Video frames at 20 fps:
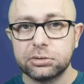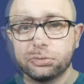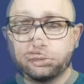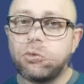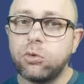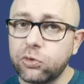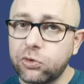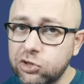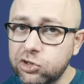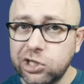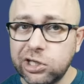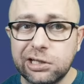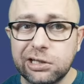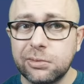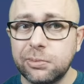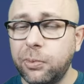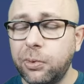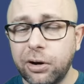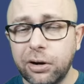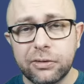For the
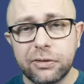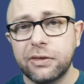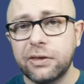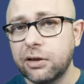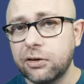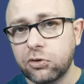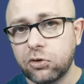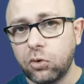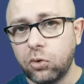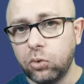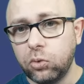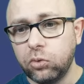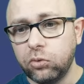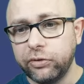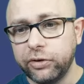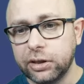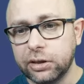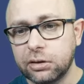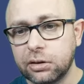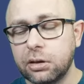shield part, that's all
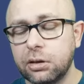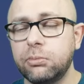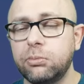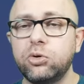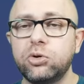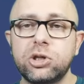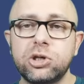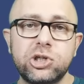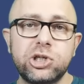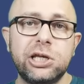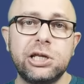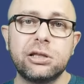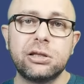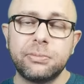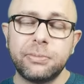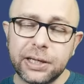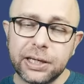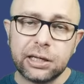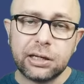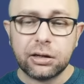of it. Put a
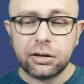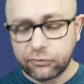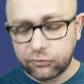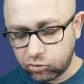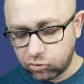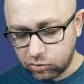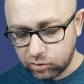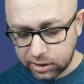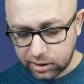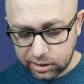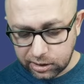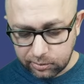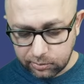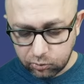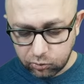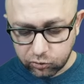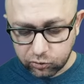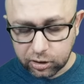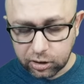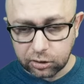shield big enough so the clan
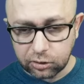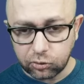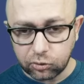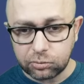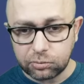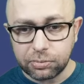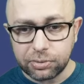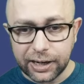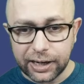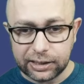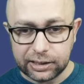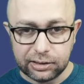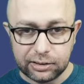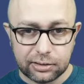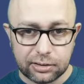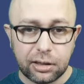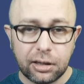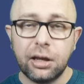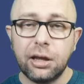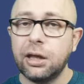boss cannot break
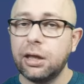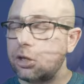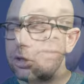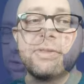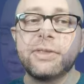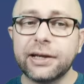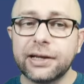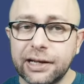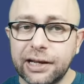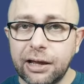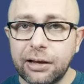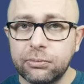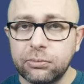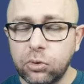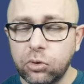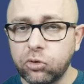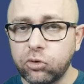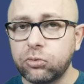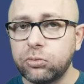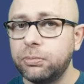it. If the clan
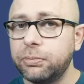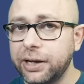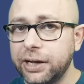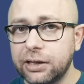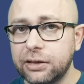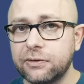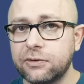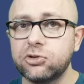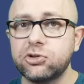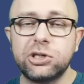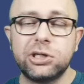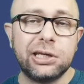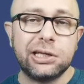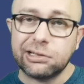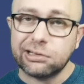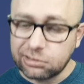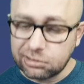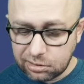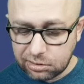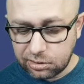boss breaks the
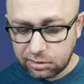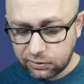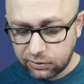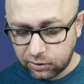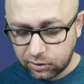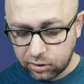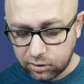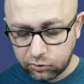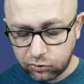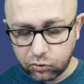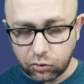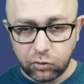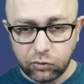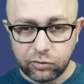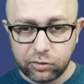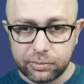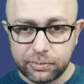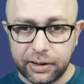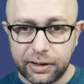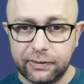shield, the run is
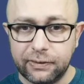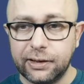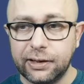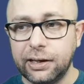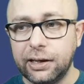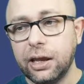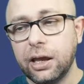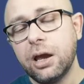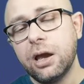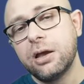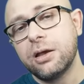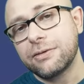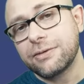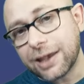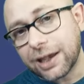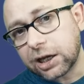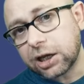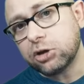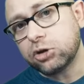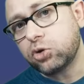over basically.
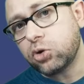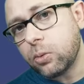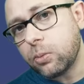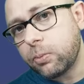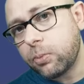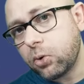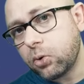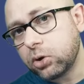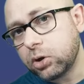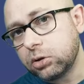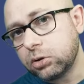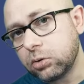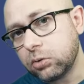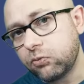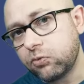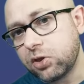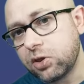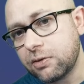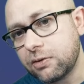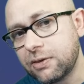Second component
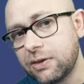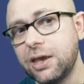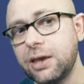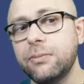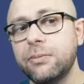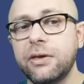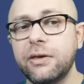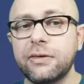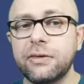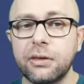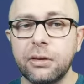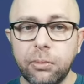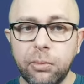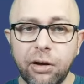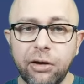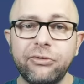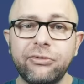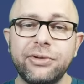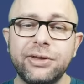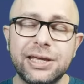of this team is the
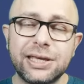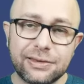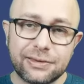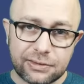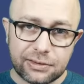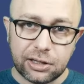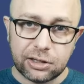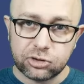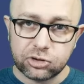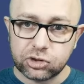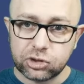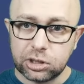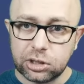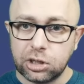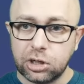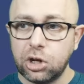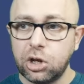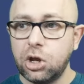buff extension.